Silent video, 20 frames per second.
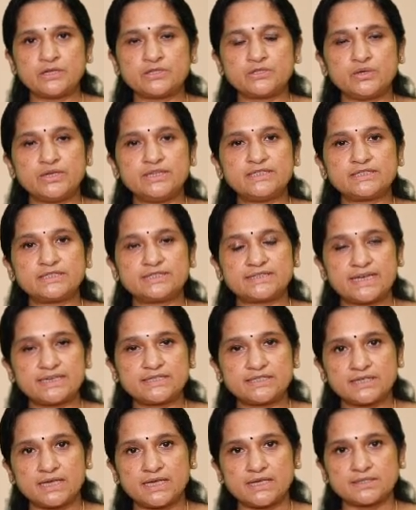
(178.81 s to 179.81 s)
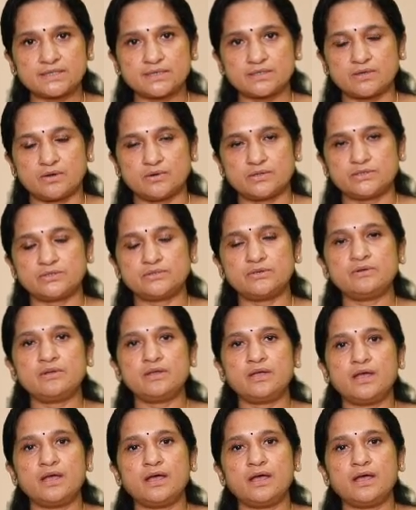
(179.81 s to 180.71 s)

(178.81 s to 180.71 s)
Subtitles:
So in such cases also,